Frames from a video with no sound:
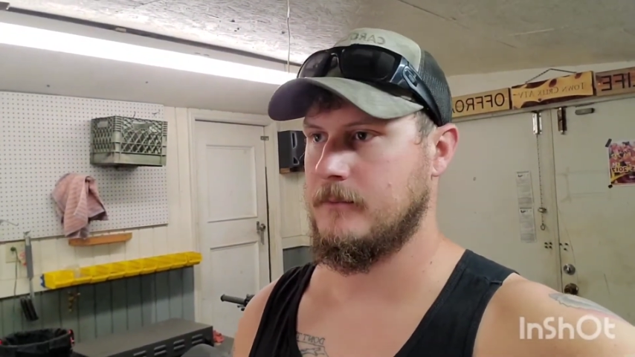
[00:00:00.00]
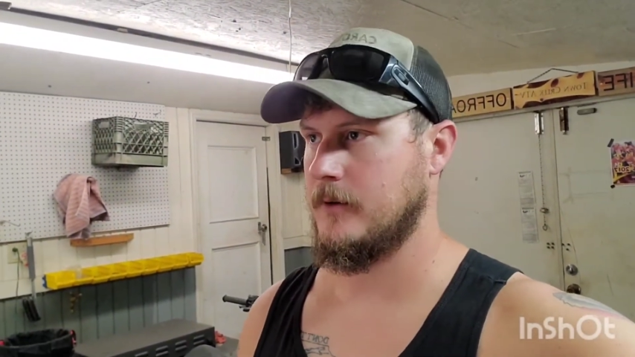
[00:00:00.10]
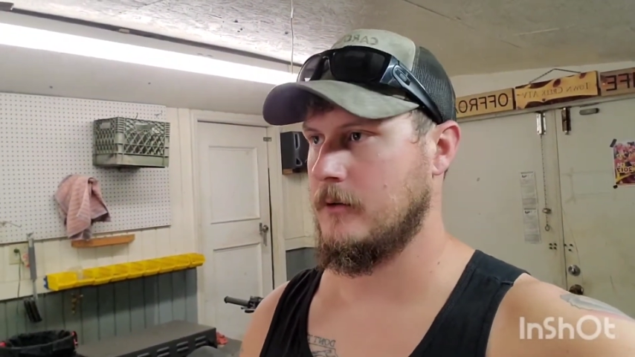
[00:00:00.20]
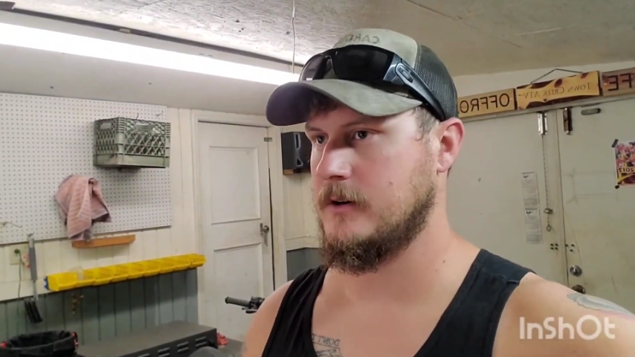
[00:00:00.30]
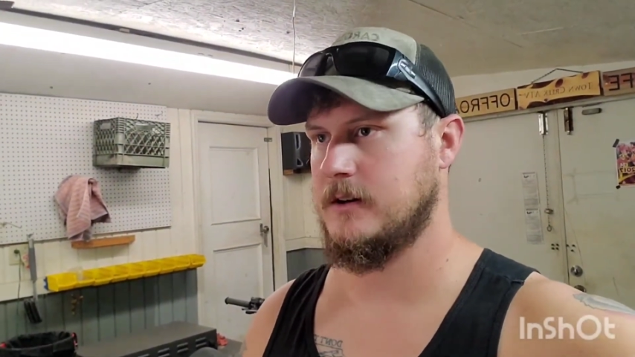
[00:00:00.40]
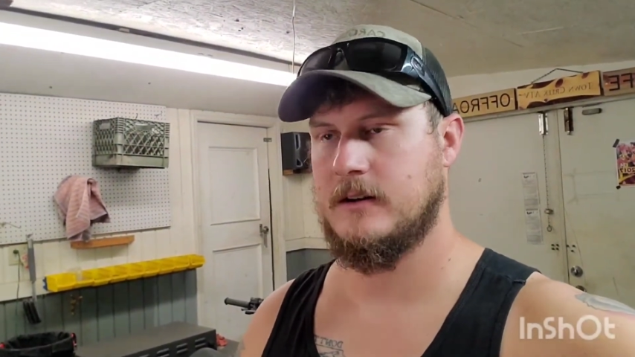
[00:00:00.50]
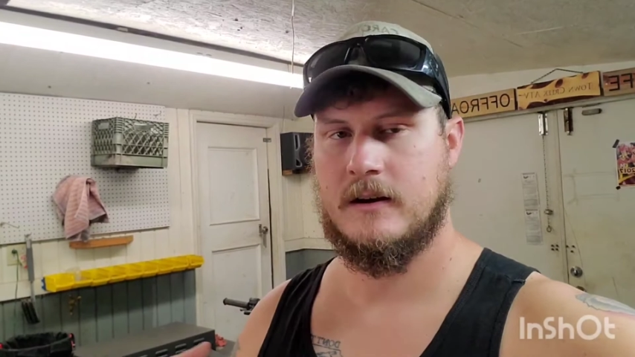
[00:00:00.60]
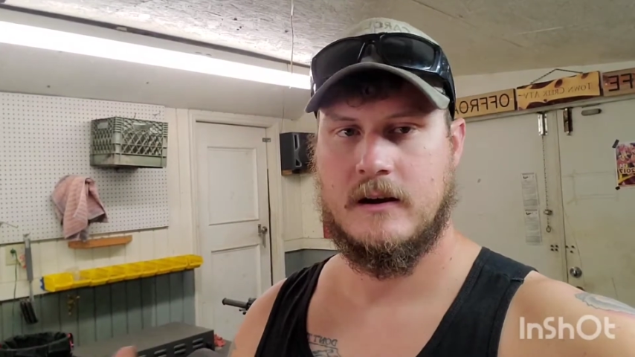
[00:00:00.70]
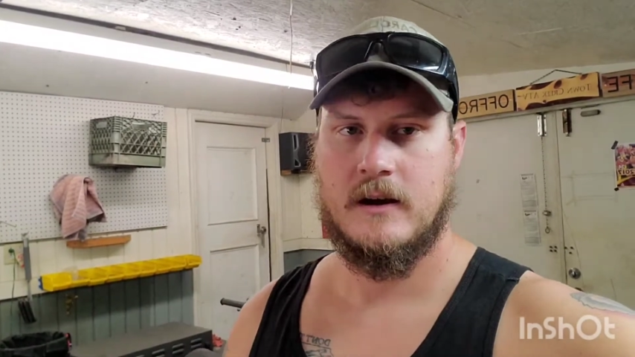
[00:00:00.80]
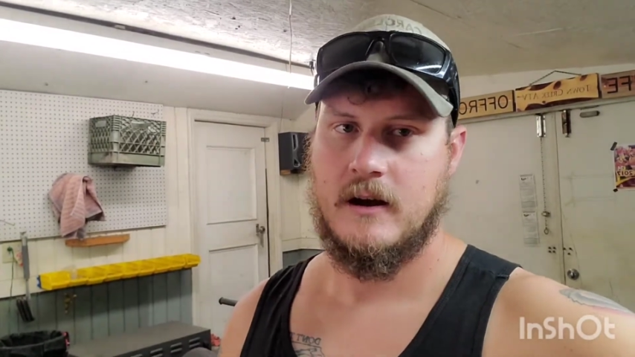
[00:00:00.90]
broke
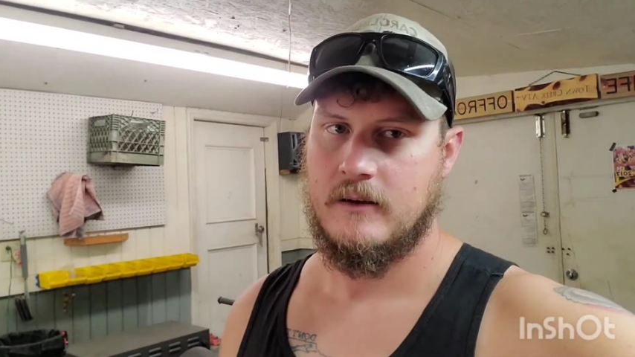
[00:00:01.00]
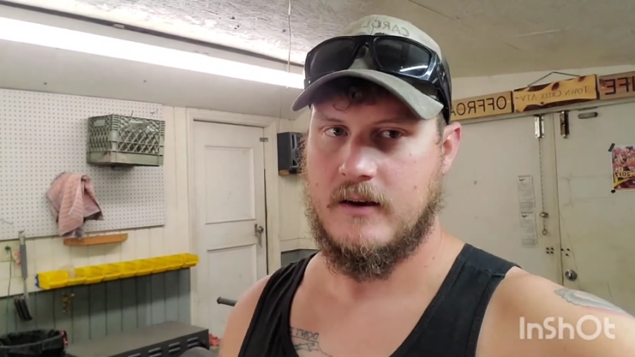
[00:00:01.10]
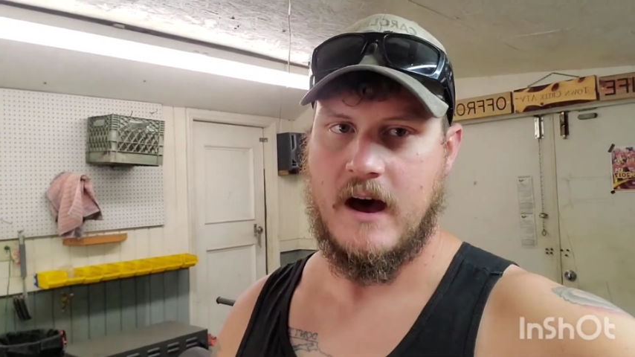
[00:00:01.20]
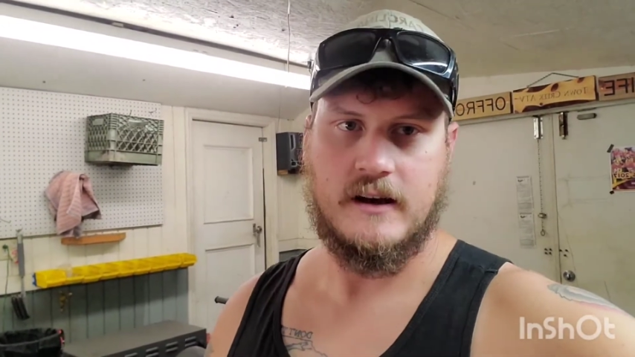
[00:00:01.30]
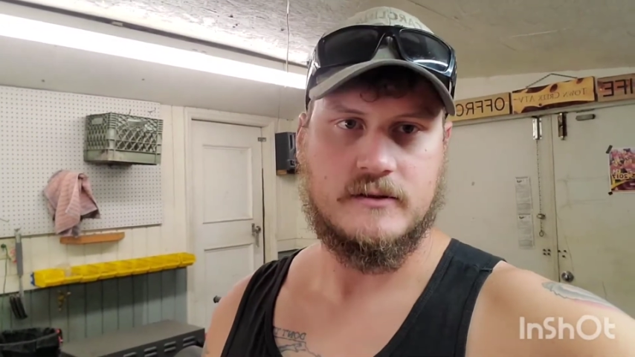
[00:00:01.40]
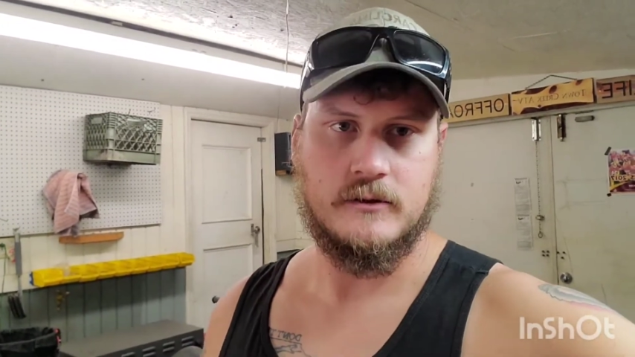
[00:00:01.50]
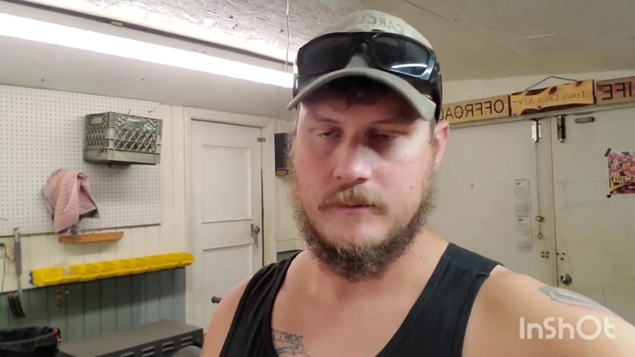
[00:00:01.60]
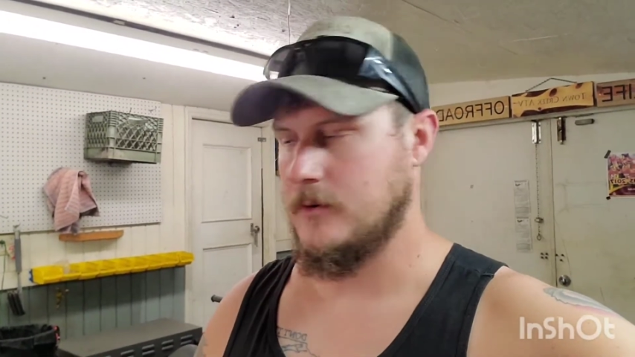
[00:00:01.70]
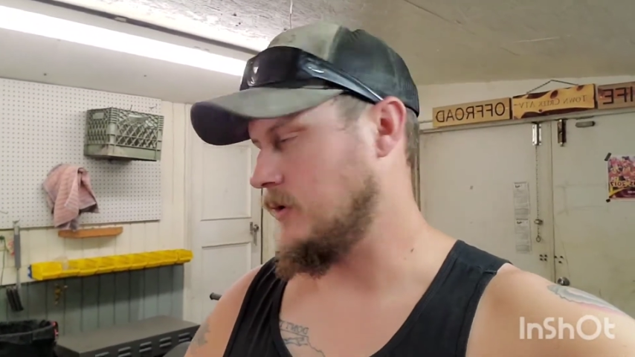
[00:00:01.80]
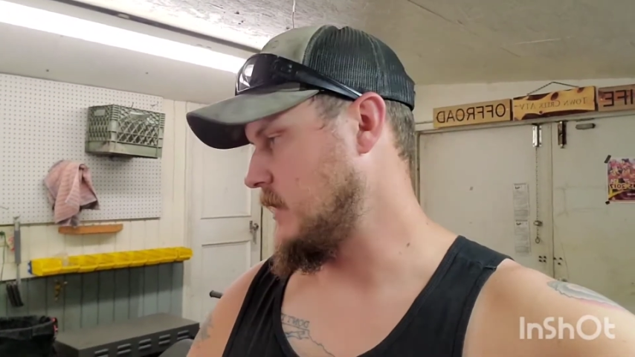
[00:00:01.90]
the axle. It
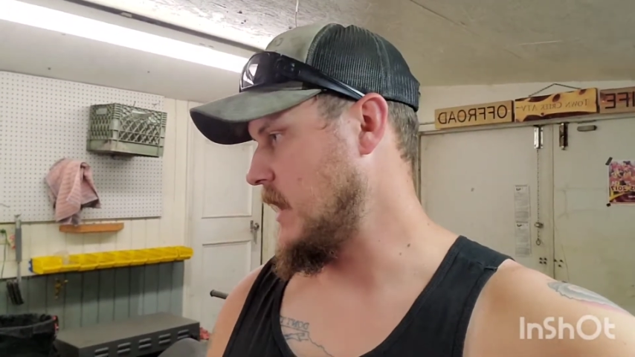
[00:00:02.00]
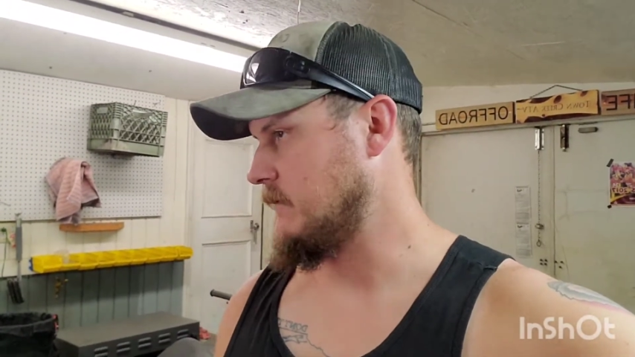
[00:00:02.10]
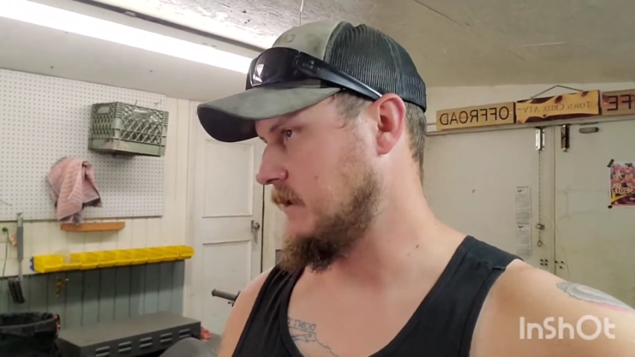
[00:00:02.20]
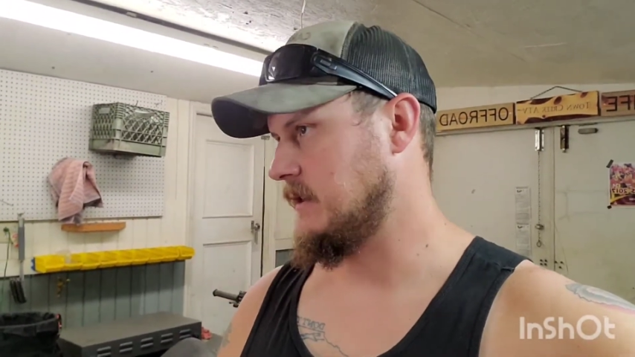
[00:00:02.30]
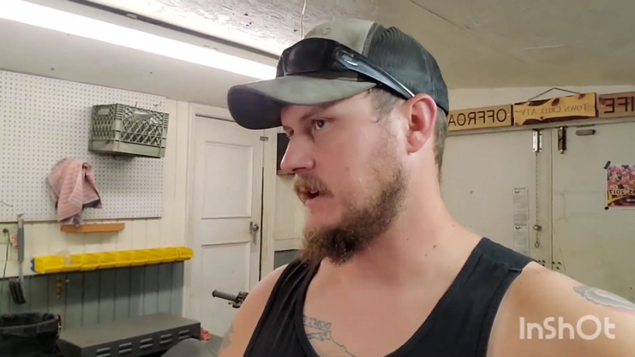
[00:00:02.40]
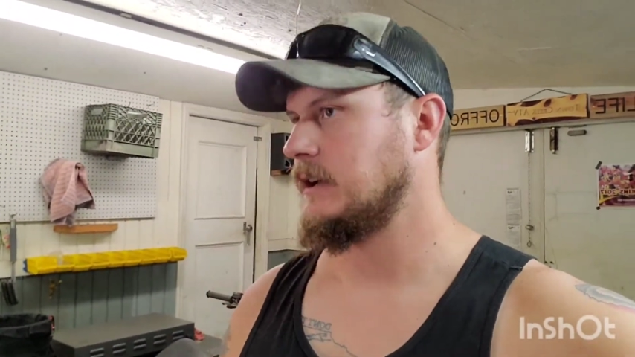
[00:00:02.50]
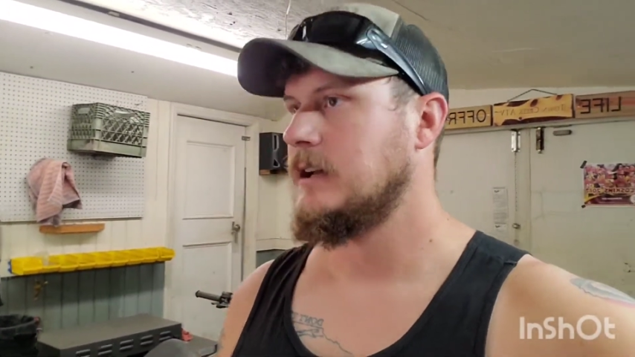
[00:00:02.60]
broke everything.